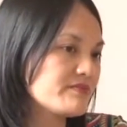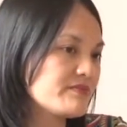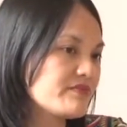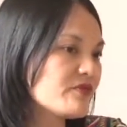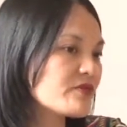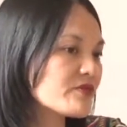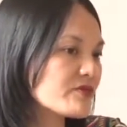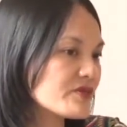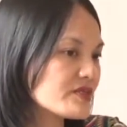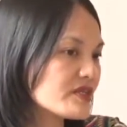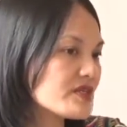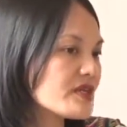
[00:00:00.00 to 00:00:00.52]

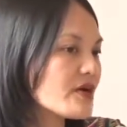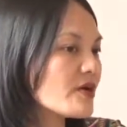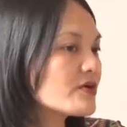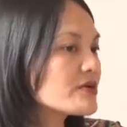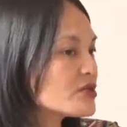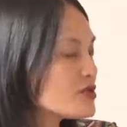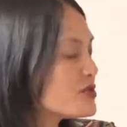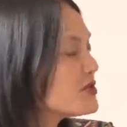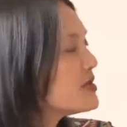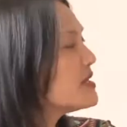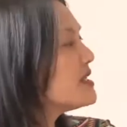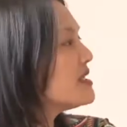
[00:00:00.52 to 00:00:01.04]
focusing on
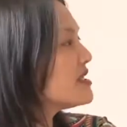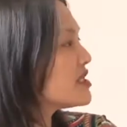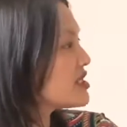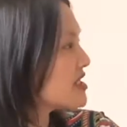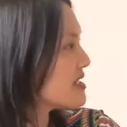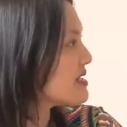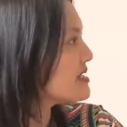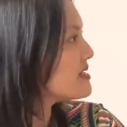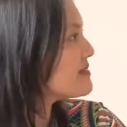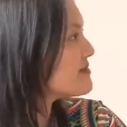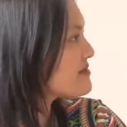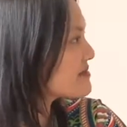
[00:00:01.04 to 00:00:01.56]
2
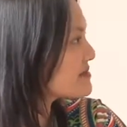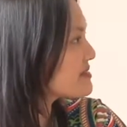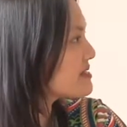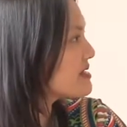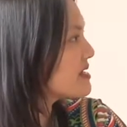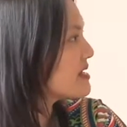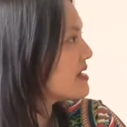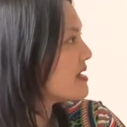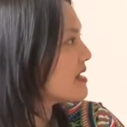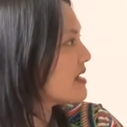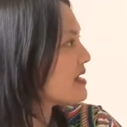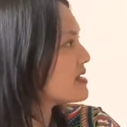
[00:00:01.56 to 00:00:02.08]
initiatives
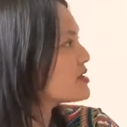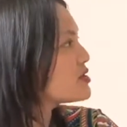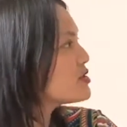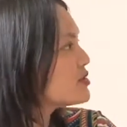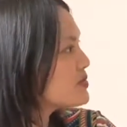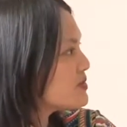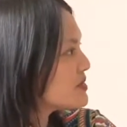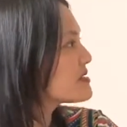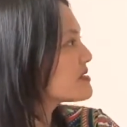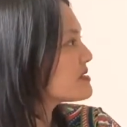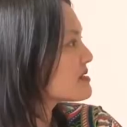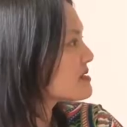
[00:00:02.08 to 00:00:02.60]
and 2
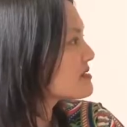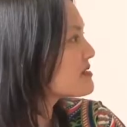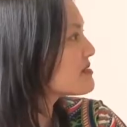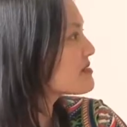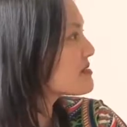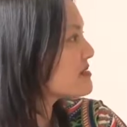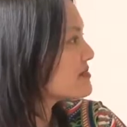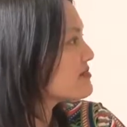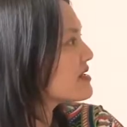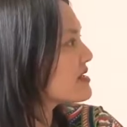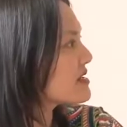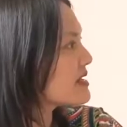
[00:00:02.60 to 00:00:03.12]

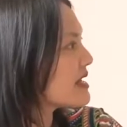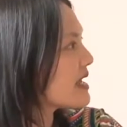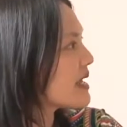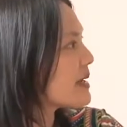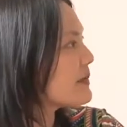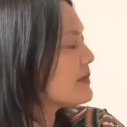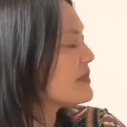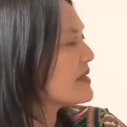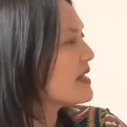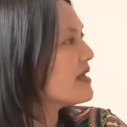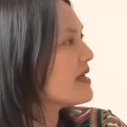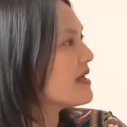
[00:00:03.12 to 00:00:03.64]
businesses in
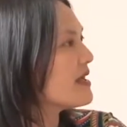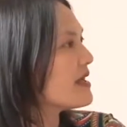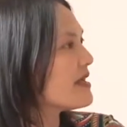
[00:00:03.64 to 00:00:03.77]
Vietnam